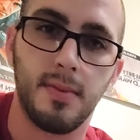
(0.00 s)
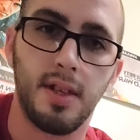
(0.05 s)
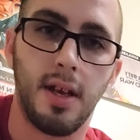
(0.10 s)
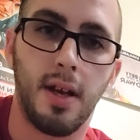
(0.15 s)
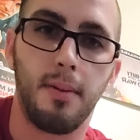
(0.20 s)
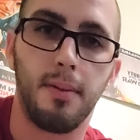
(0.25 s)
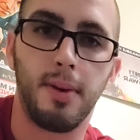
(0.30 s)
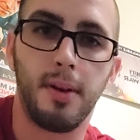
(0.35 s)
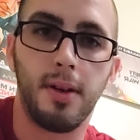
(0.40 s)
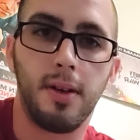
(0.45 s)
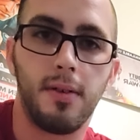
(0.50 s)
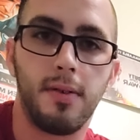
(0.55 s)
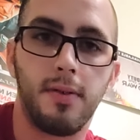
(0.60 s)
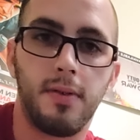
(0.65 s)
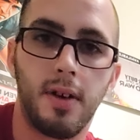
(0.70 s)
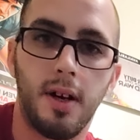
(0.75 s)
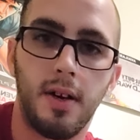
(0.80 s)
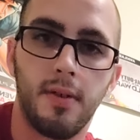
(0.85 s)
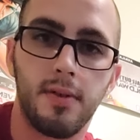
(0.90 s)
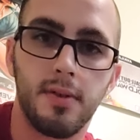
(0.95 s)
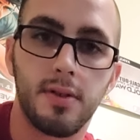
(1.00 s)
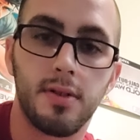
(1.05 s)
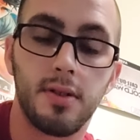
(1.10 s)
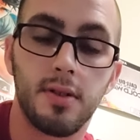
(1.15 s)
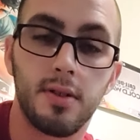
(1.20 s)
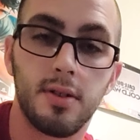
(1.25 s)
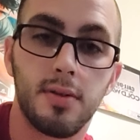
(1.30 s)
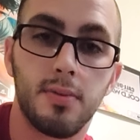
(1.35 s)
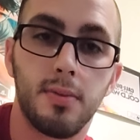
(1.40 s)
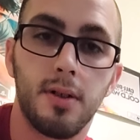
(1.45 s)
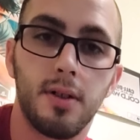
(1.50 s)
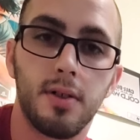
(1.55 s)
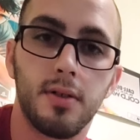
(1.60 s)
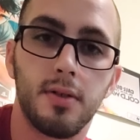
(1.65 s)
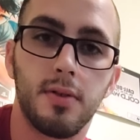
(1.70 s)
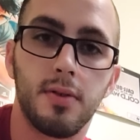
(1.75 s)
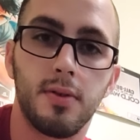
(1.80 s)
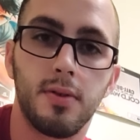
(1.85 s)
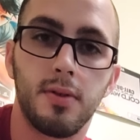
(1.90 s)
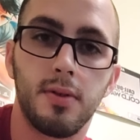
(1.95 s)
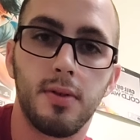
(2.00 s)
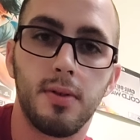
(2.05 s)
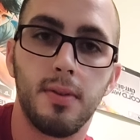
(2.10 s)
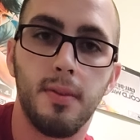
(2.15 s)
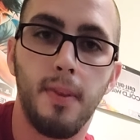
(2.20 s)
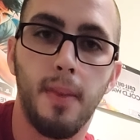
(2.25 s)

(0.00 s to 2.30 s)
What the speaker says: I paid 5 or 6 bucks for it.